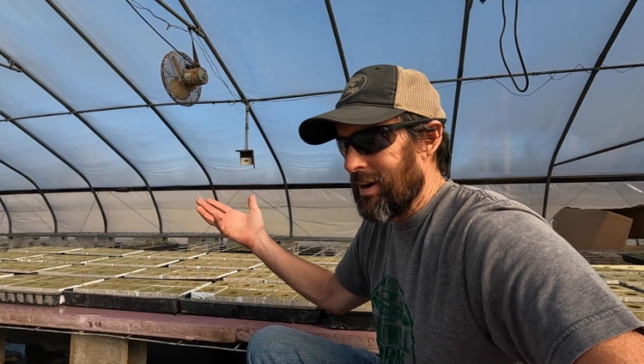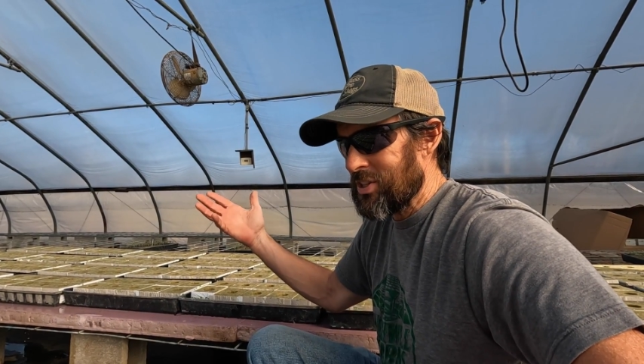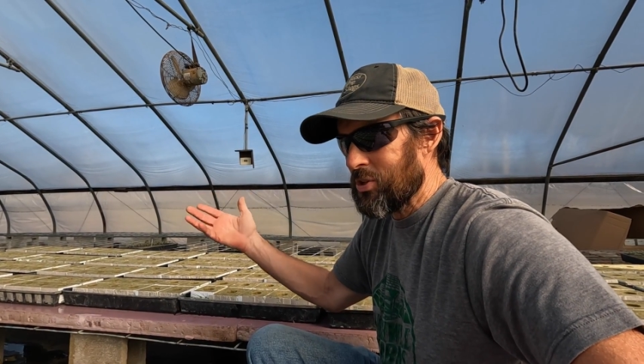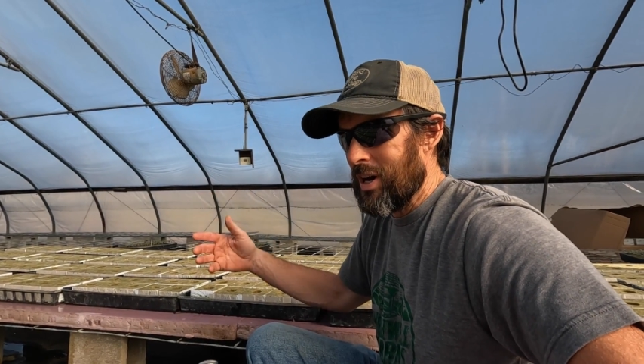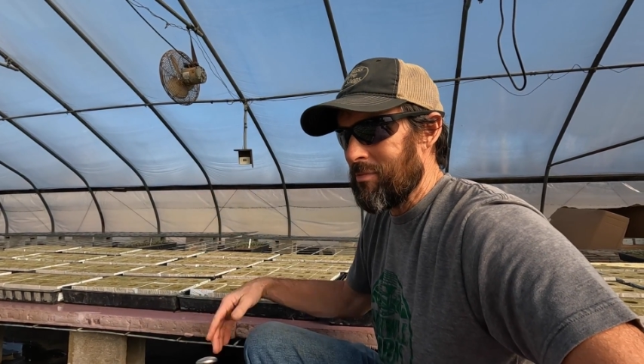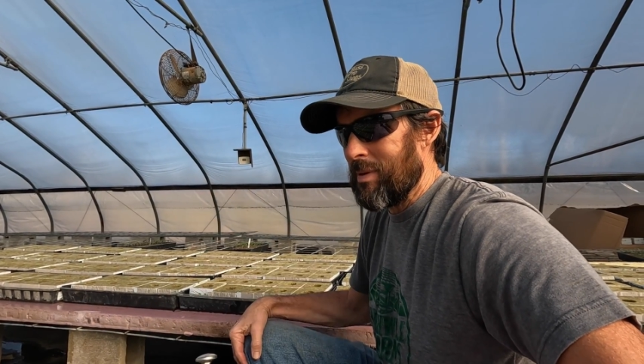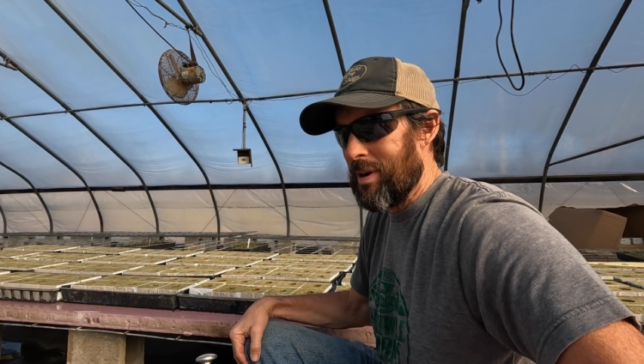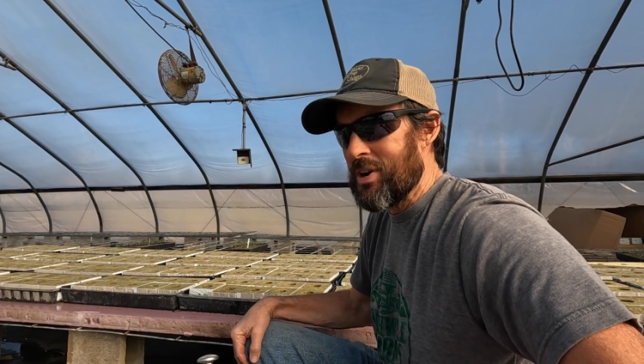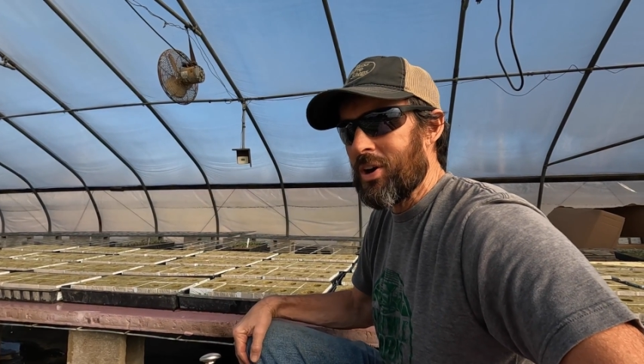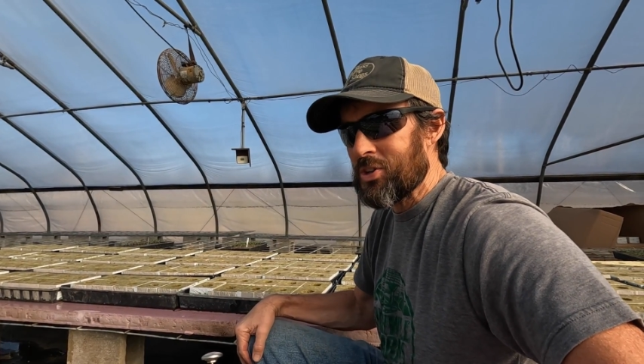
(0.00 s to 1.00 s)
I still have
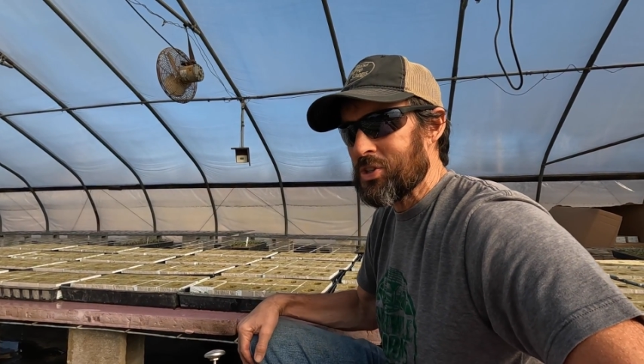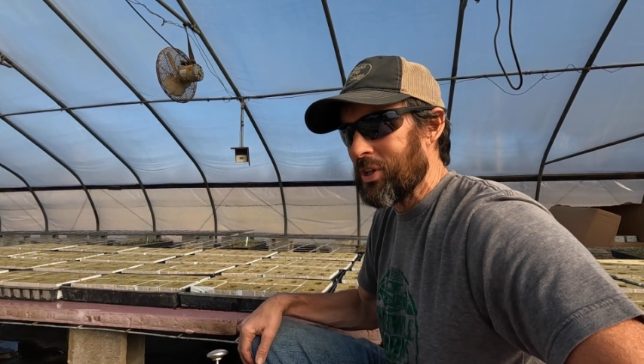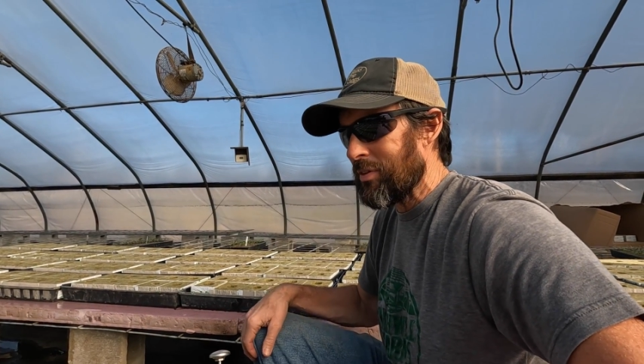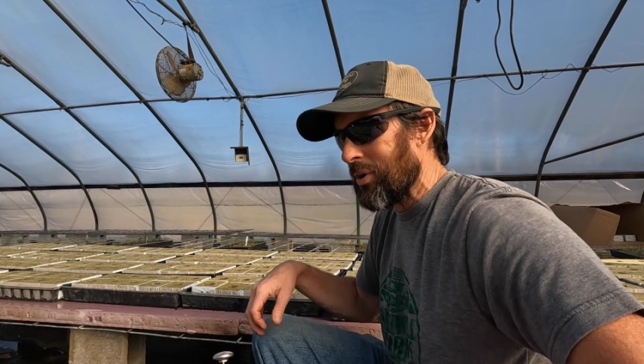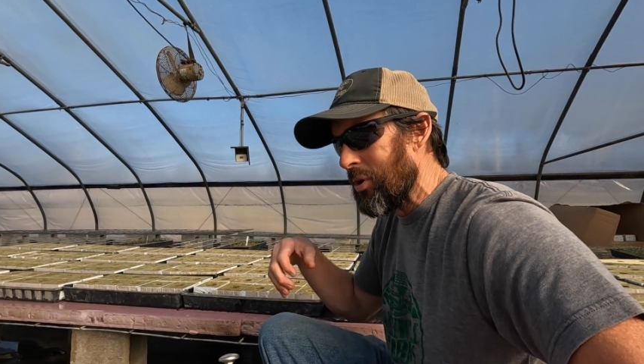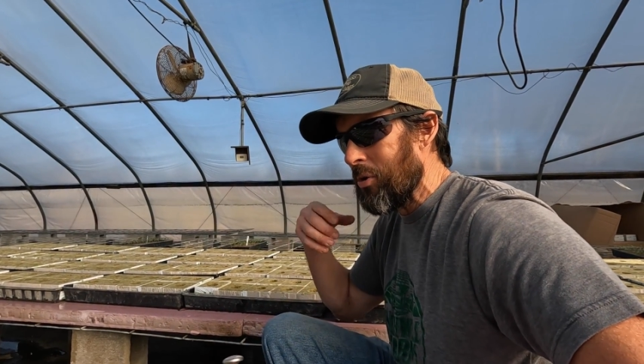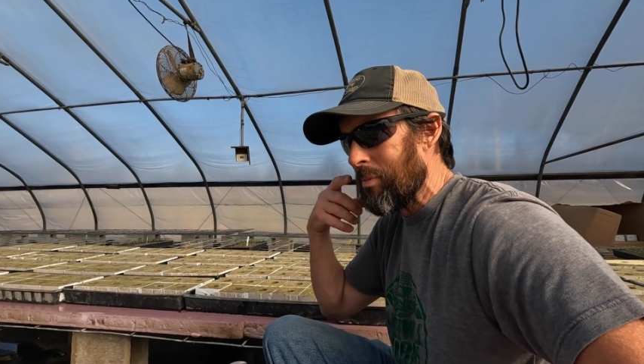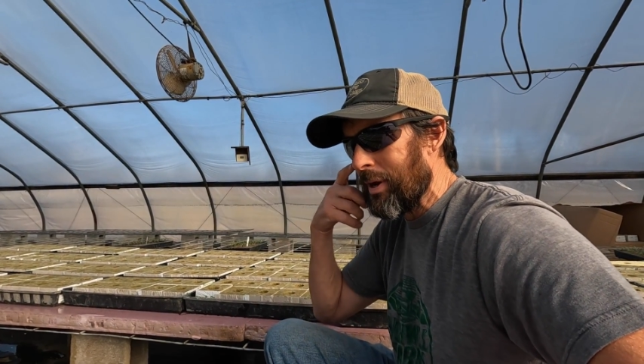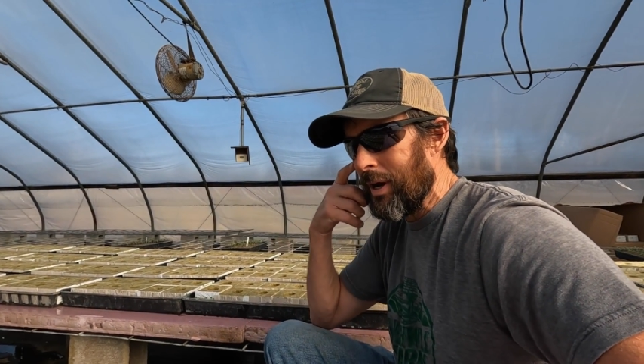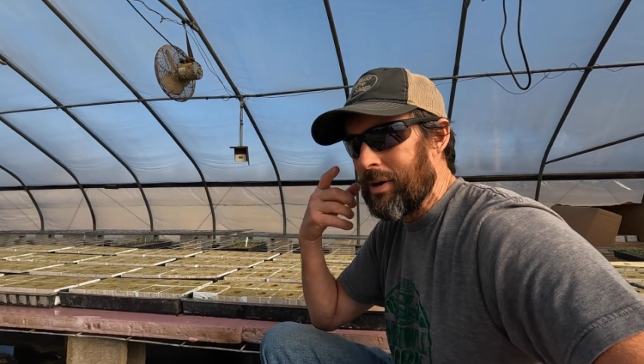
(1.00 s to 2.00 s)
my daughter still living at
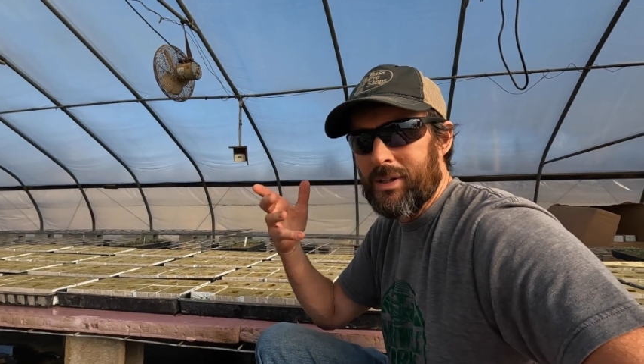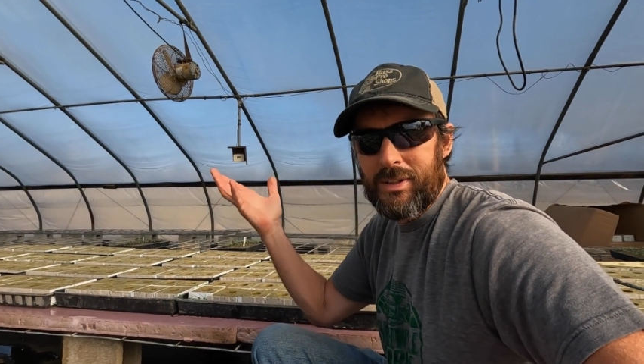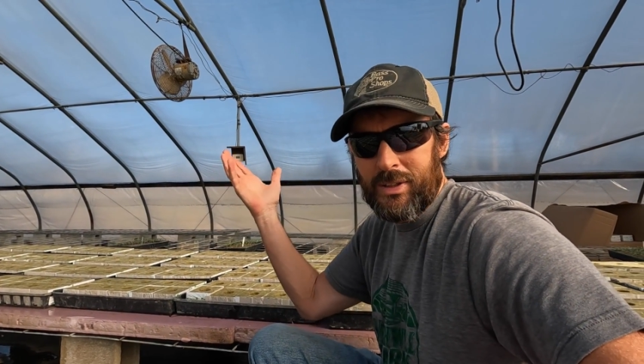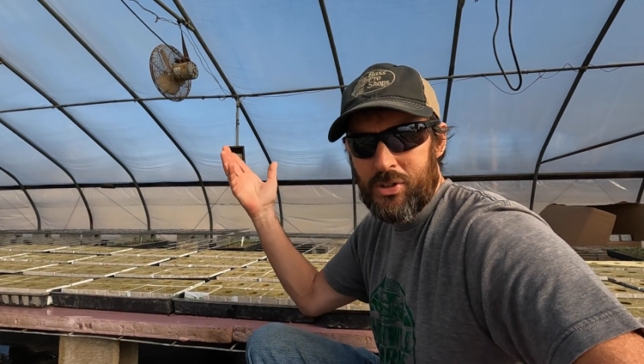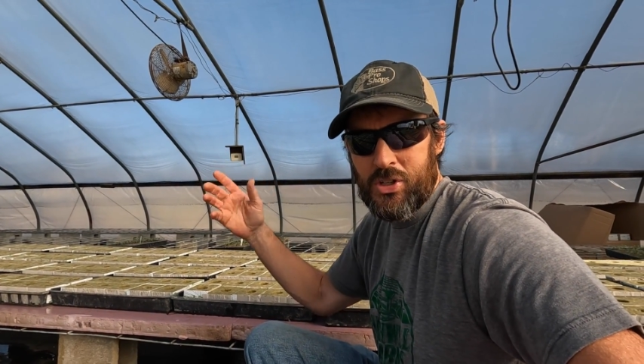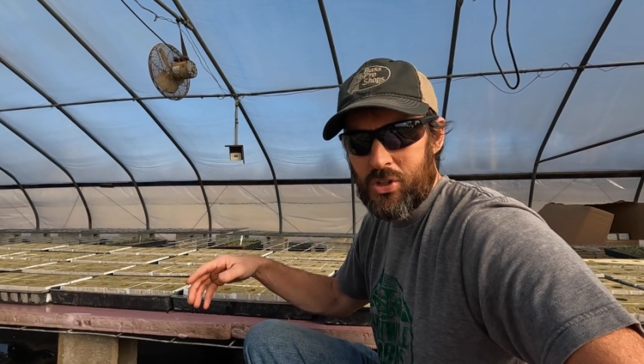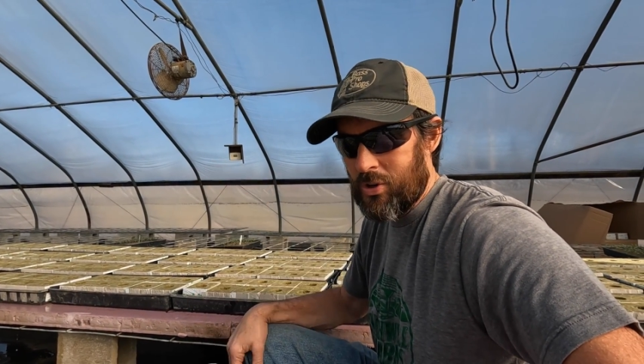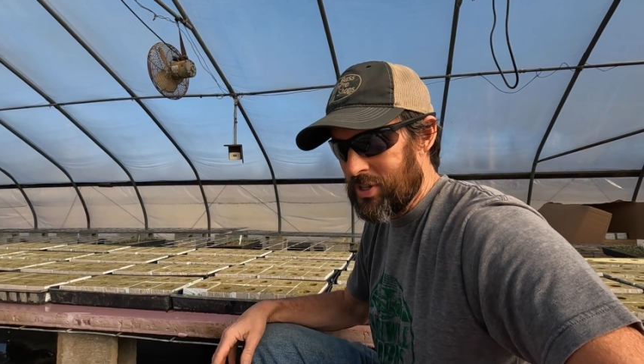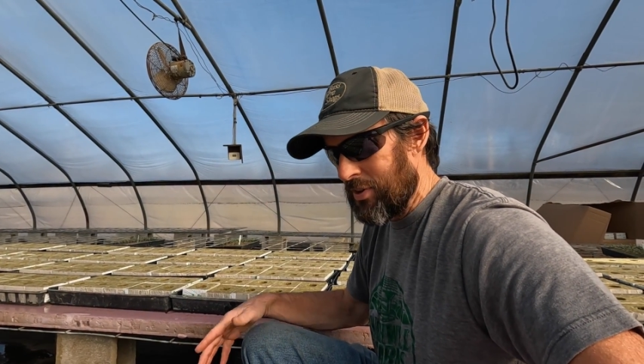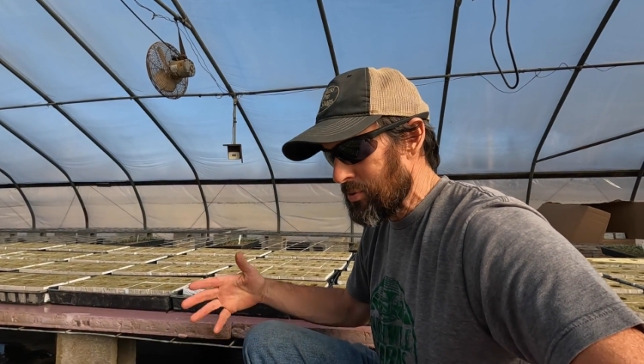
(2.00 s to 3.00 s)
home, but uh, you know she's
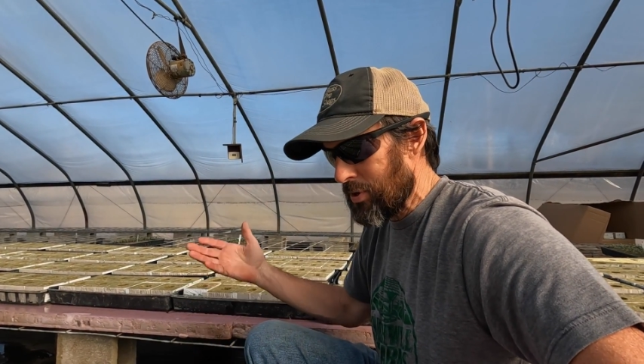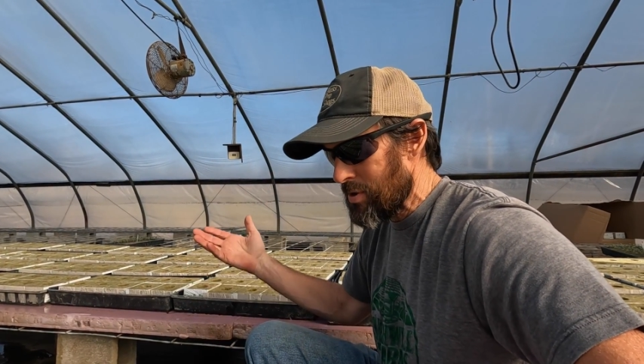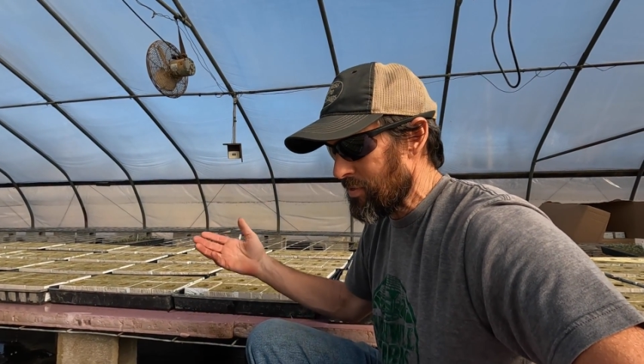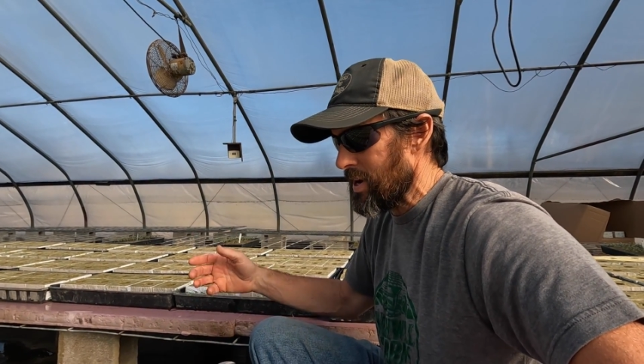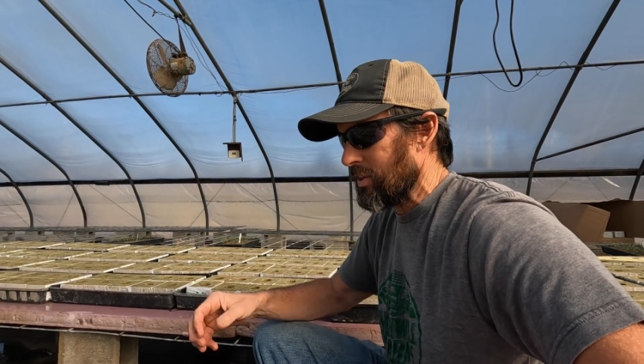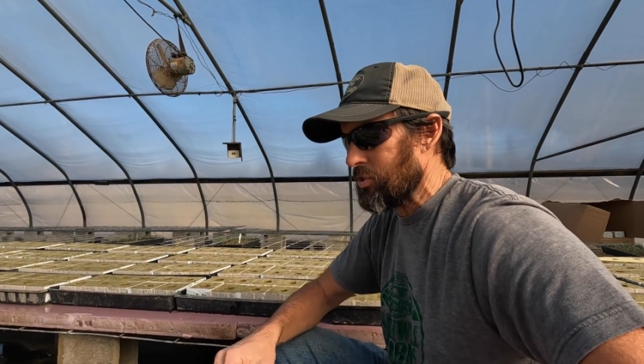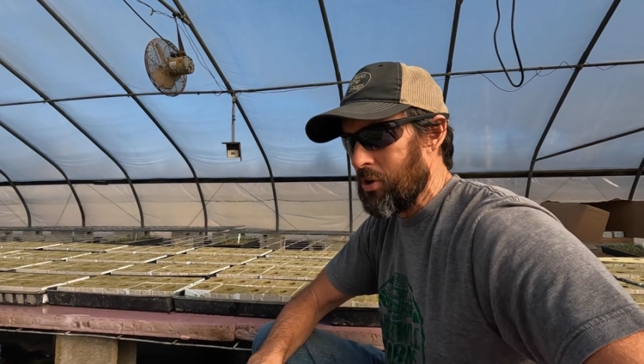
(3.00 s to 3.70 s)
always out doing her own thing.